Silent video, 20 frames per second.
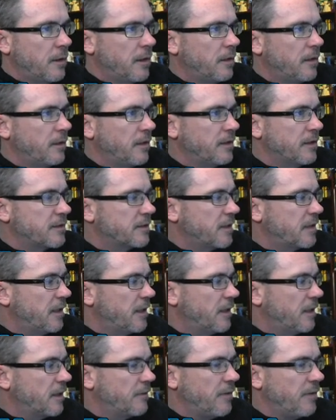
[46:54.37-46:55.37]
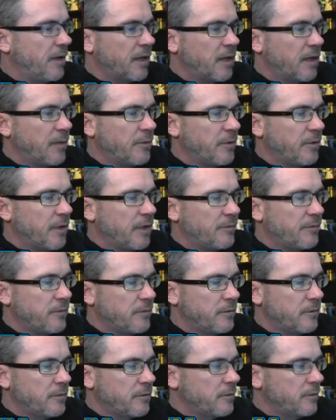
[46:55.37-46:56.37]
And let's get it. Can we get it up a
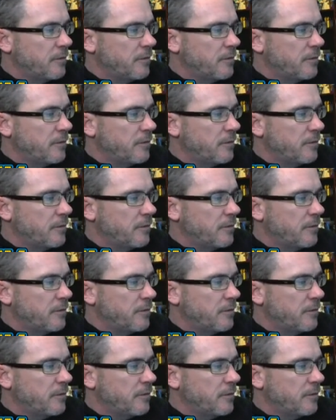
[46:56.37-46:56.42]
level?